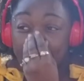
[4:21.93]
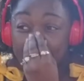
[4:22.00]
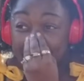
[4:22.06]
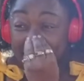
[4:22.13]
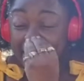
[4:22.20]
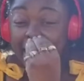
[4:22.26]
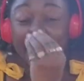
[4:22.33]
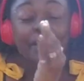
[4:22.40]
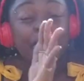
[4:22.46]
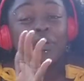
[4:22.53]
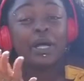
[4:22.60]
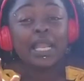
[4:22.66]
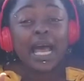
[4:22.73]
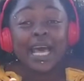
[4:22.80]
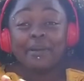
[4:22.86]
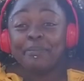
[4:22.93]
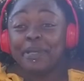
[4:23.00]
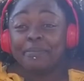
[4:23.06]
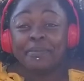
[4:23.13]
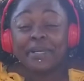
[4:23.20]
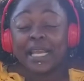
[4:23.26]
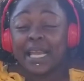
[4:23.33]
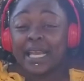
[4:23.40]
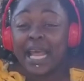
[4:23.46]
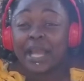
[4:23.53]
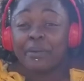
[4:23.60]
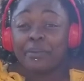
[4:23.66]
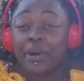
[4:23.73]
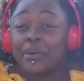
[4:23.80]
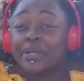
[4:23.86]
But I know a lot of people
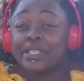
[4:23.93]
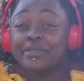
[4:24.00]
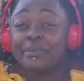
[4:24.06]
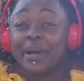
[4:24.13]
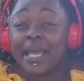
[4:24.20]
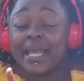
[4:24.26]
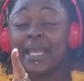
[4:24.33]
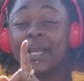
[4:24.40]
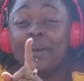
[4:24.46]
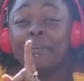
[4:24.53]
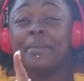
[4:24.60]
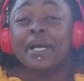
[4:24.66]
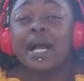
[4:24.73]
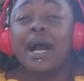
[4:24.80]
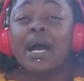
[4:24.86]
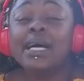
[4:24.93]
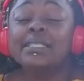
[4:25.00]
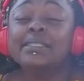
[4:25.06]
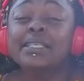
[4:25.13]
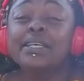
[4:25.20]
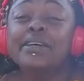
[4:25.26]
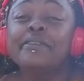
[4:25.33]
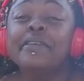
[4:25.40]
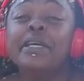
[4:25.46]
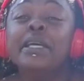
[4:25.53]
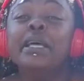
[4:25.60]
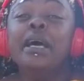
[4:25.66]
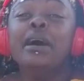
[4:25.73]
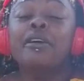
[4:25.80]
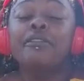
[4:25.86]
cannot grow this way because of
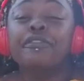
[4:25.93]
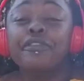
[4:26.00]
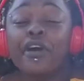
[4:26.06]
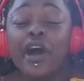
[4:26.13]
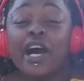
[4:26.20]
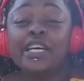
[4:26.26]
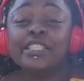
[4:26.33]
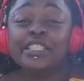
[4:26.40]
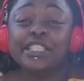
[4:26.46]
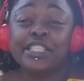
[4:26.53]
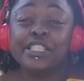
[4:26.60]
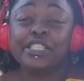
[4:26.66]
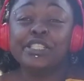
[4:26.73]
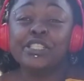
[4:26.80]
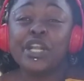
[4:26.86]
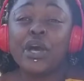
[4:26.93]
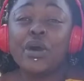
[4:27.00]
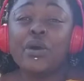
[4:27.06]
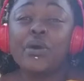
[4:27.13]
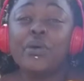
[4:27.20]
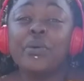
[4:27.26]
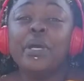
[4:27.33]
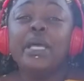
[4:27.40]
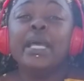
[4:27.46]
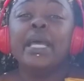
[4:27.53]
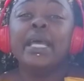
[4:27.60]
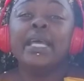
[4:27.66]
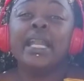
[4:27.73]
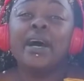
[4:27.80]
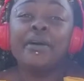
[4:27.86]
frost and snow
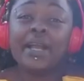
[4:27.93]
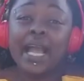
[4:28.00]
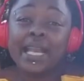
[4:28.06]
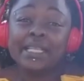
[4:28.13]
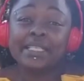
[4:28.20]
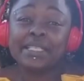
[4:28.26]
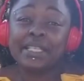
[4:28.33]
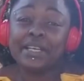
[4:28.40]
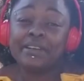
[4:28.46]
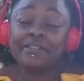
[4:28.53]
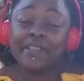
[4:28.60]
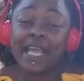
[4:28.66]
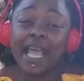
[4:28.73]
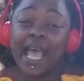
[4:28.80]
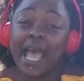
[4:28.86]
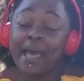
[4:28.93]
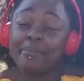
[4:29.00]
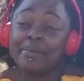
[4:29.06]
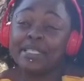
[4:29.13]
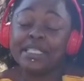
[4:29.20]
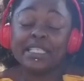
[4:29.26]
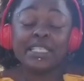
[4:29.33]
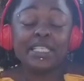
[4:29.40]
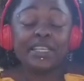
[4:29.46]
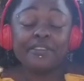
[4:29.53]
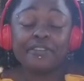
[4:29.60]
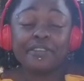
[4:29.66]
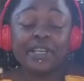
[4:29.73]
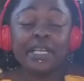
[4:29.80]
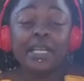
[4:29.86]
and all kind of stuff that happens in
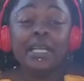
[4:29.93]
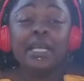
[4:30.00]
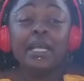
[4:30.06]
different